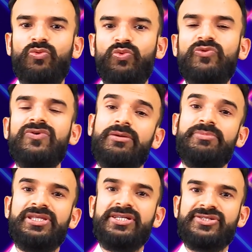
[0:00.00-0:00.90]
we will
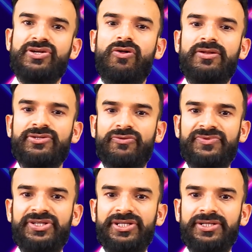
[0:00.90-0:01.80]
be the salt of
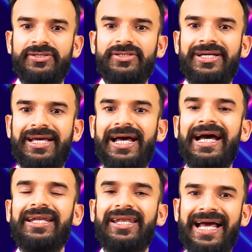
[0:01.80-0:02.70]
the earth
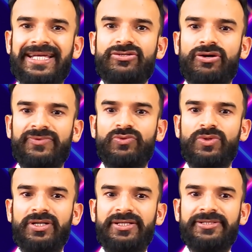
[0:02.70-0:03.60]
and light of the
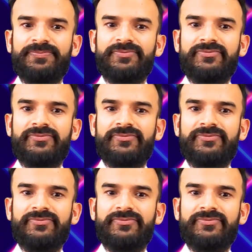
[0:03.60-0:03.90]
world.